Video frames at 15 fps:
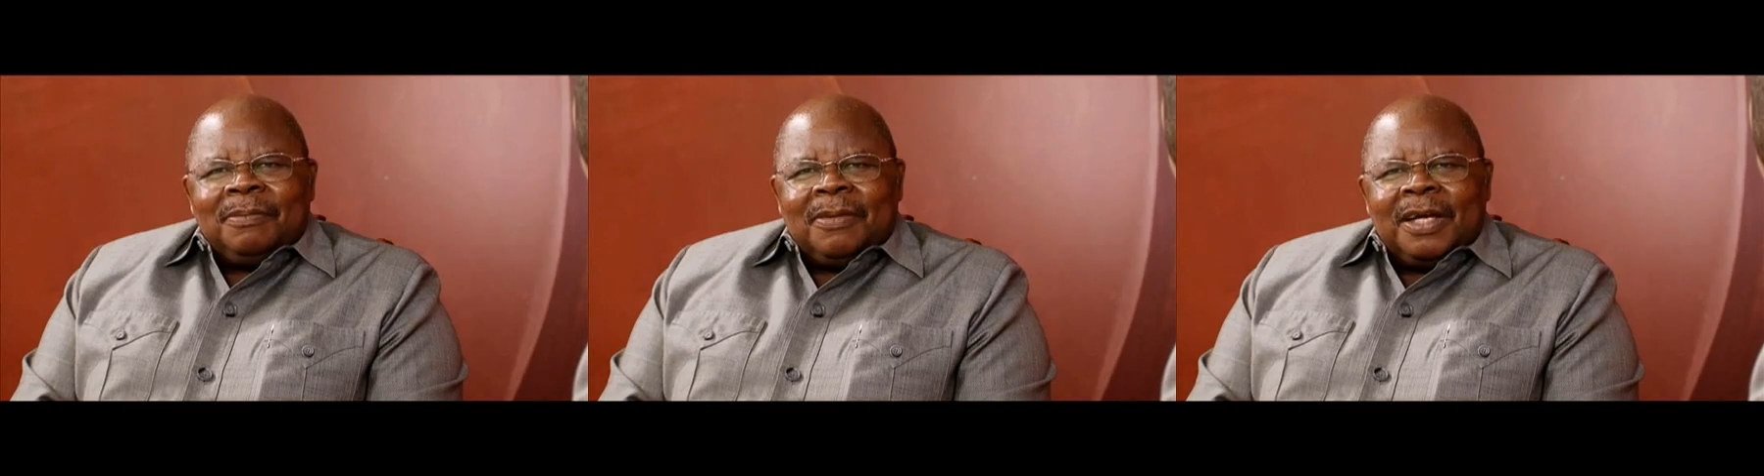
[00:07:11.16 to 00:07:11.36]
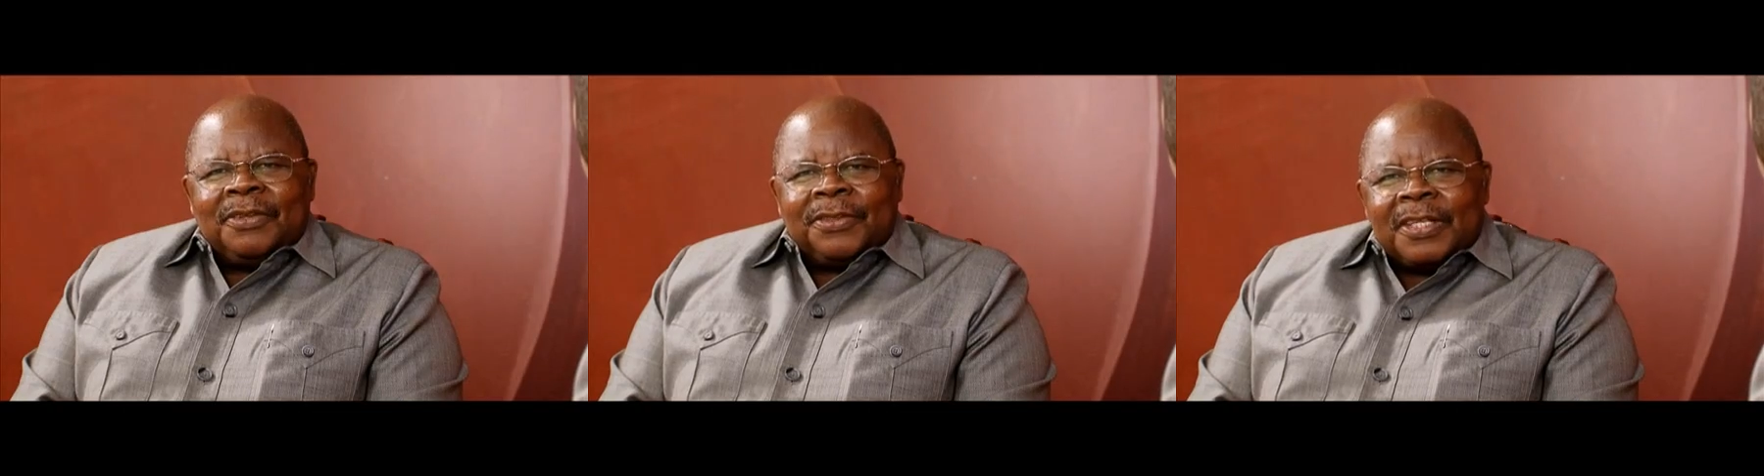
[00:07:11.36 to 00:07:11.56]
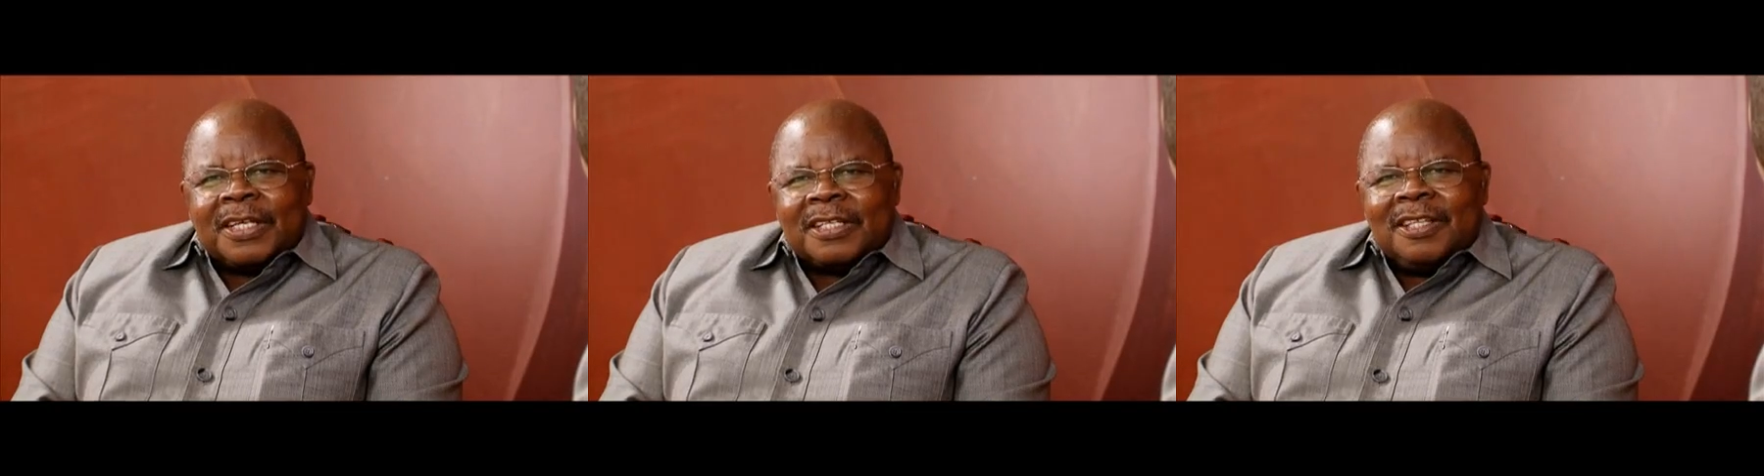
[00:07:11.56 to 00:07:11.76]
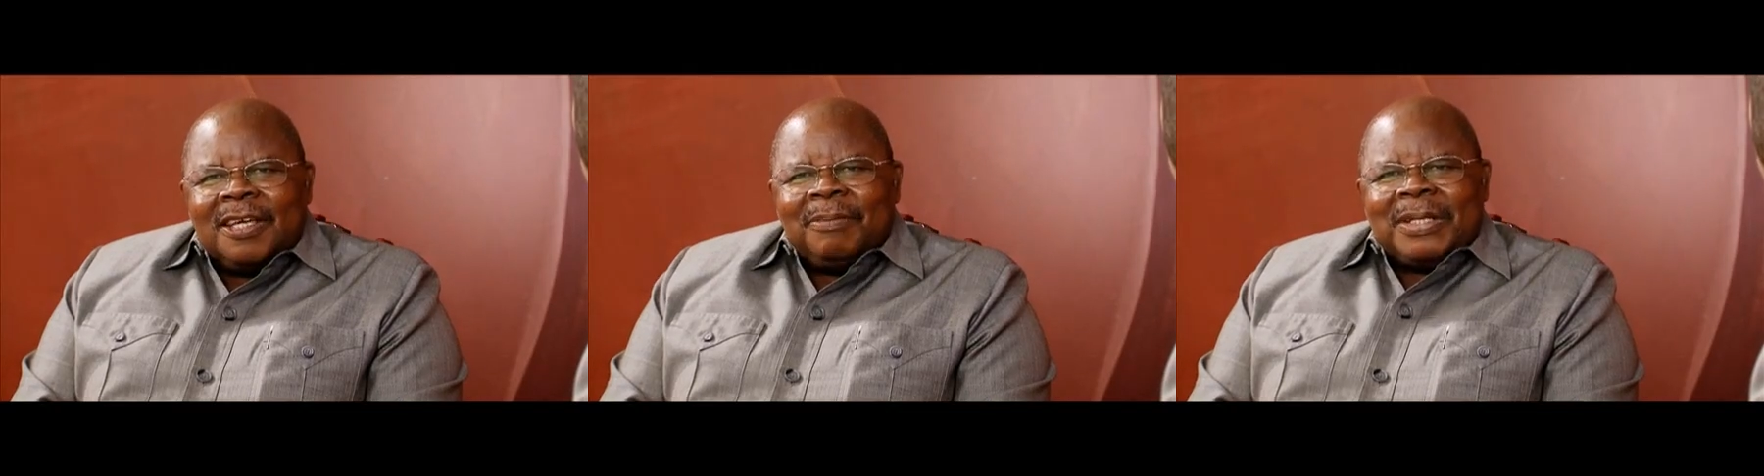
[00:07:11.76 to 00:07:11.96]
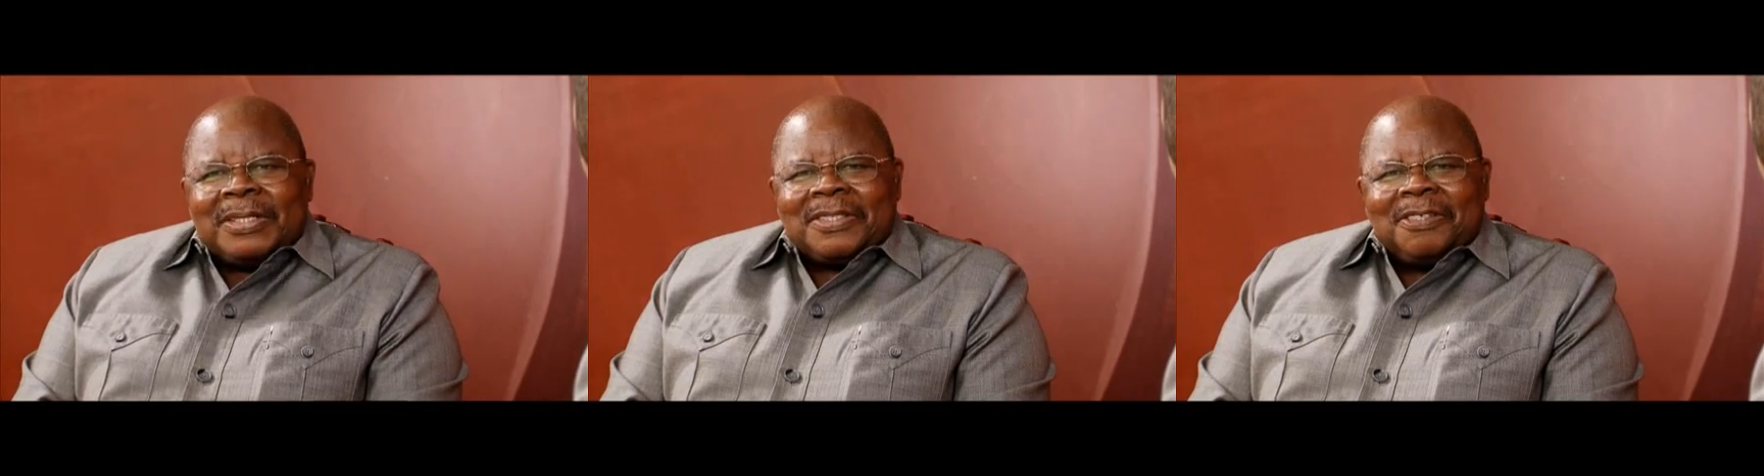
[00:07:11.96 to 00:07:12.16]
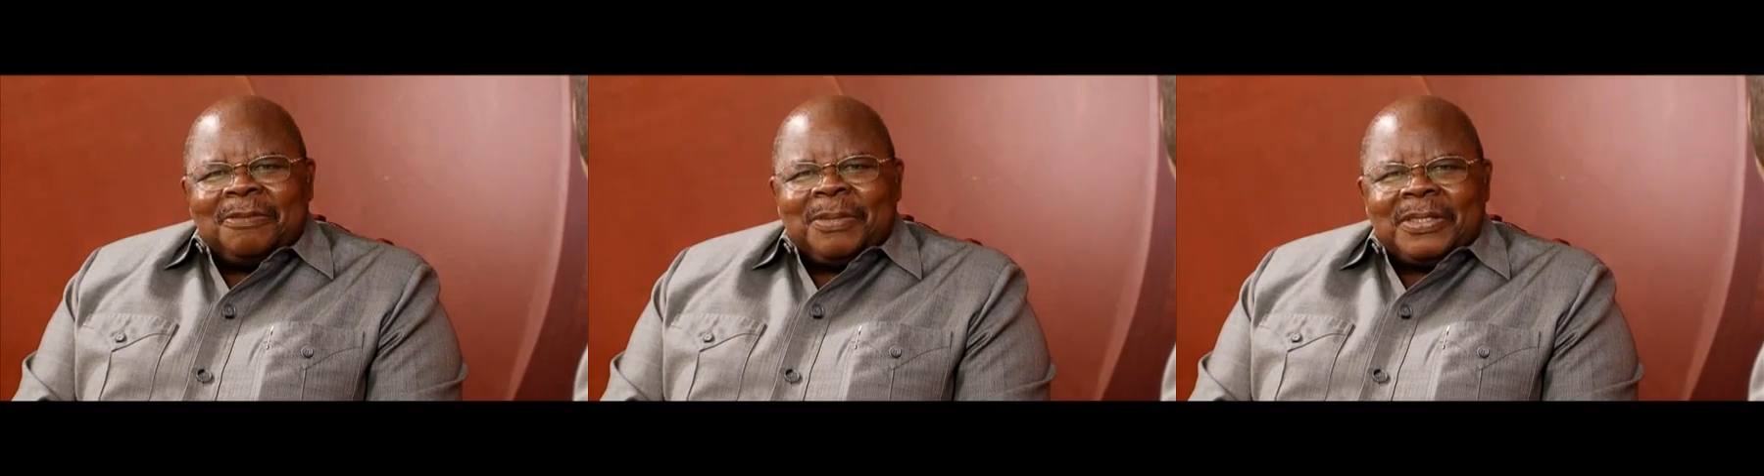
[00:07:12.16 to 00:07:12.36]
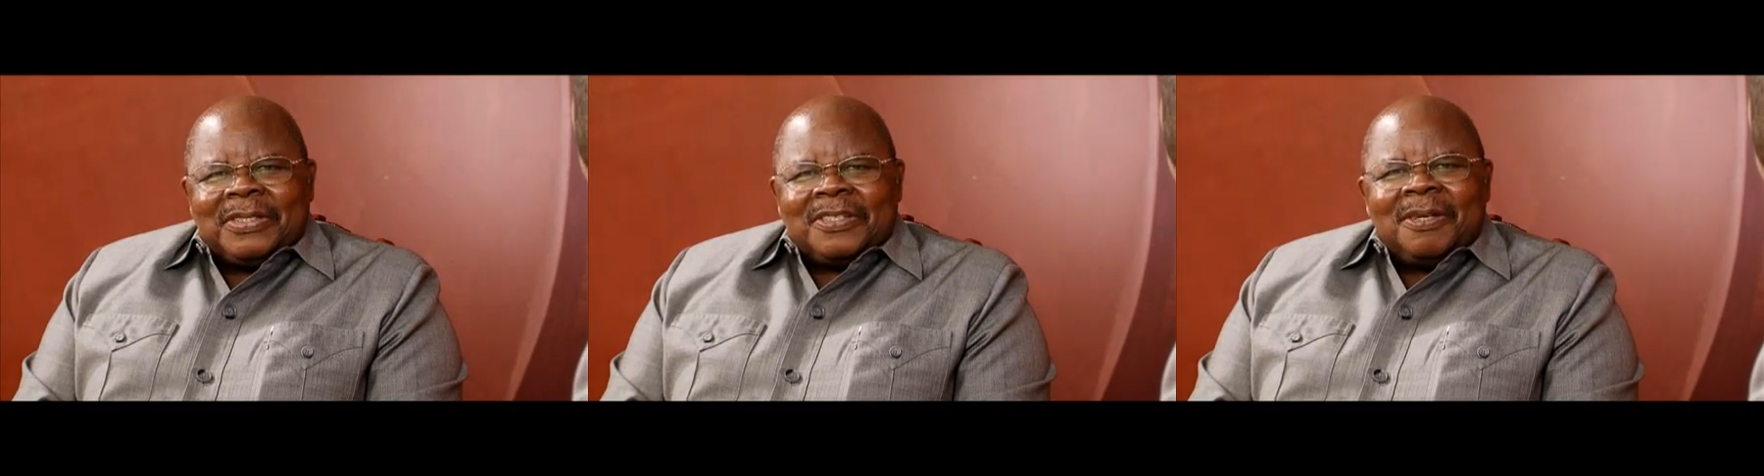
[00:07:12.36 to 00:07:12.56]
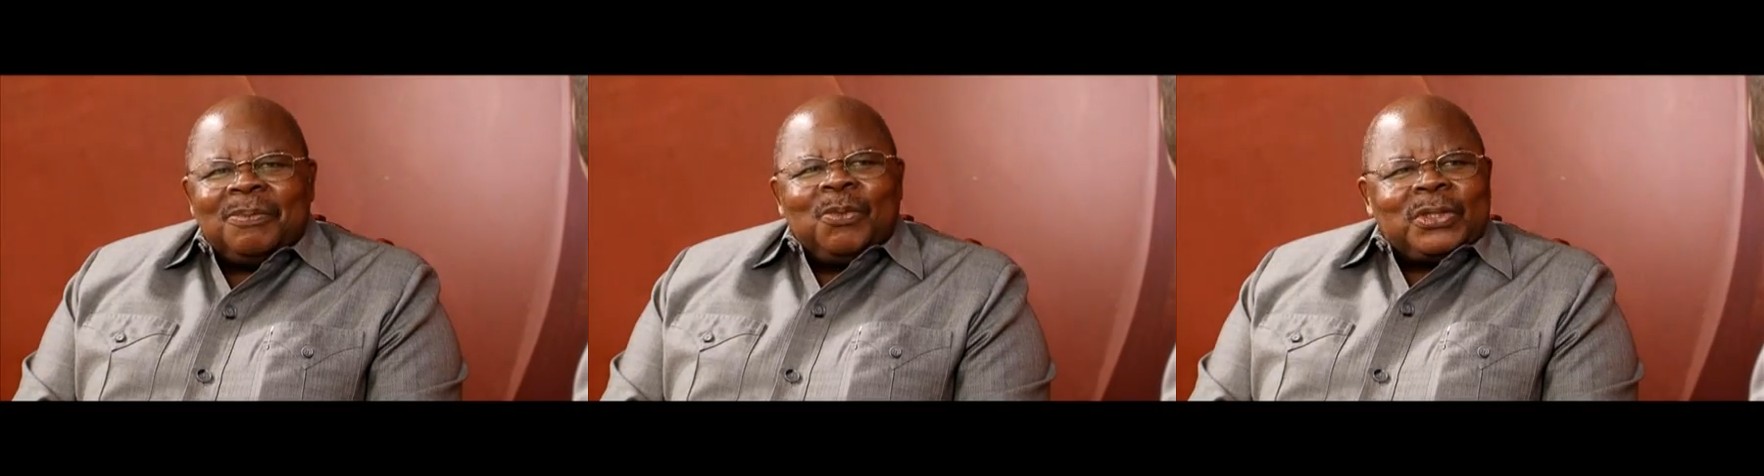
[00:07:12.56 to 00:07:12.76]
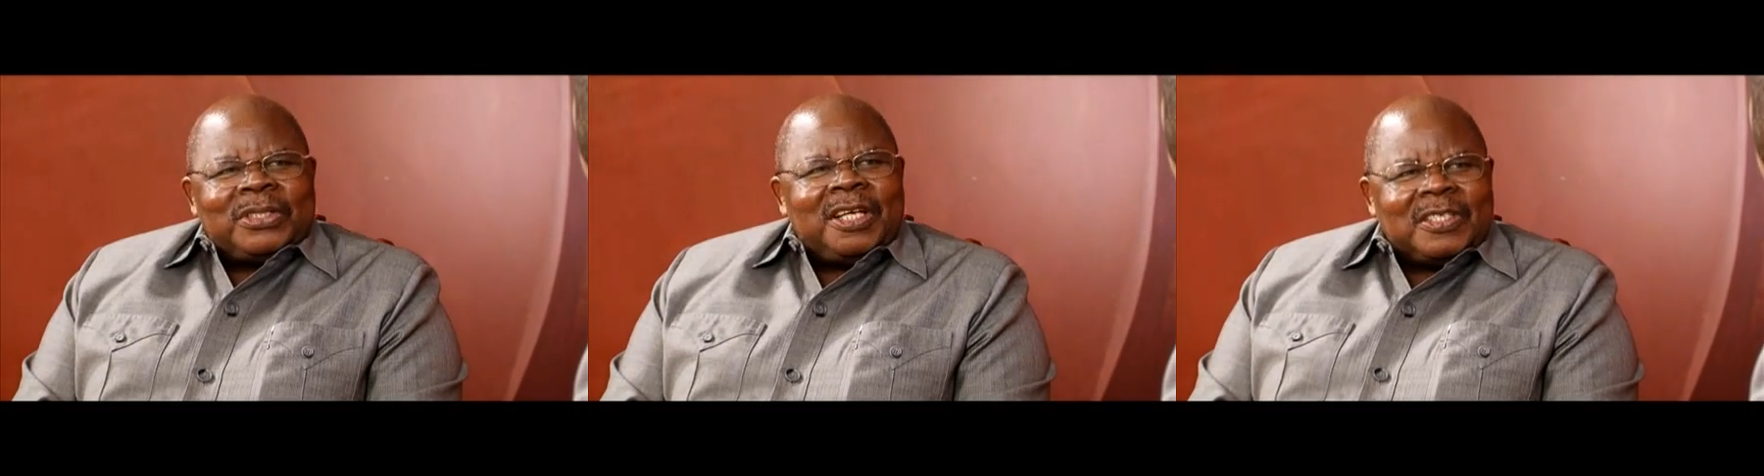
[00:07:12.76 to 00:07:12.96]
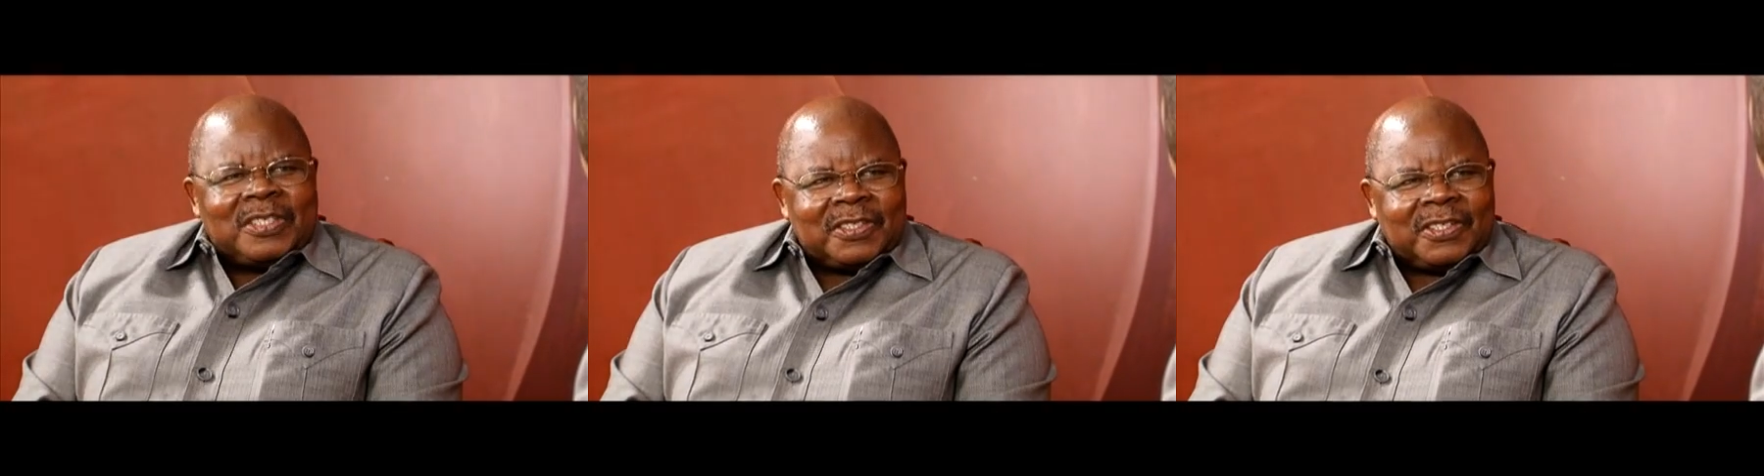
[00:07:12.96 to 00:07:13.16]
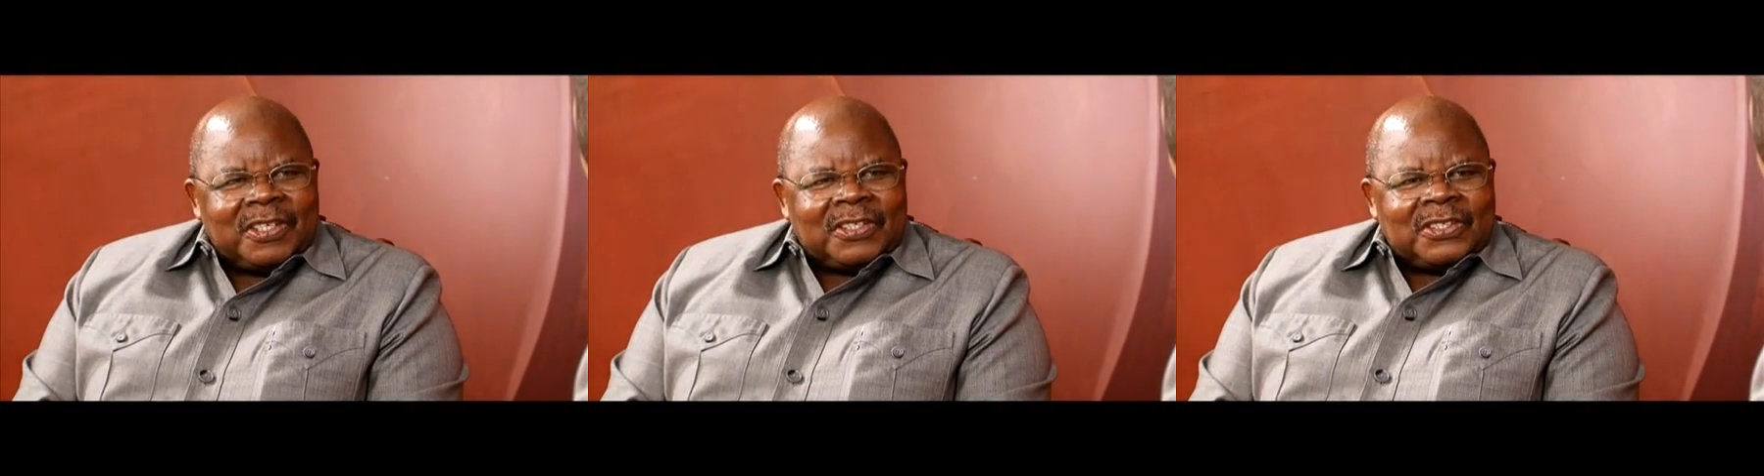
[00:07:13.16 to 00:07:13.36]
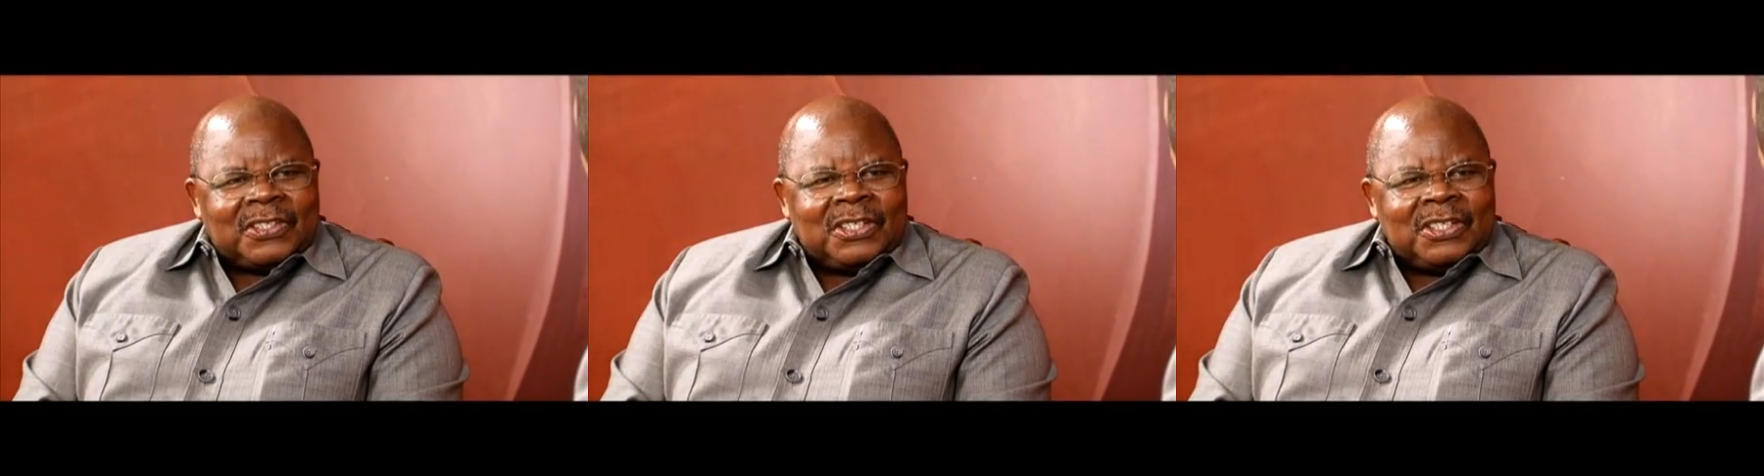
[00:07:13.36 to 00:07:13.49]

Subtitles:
think they must have been somewhat hesitant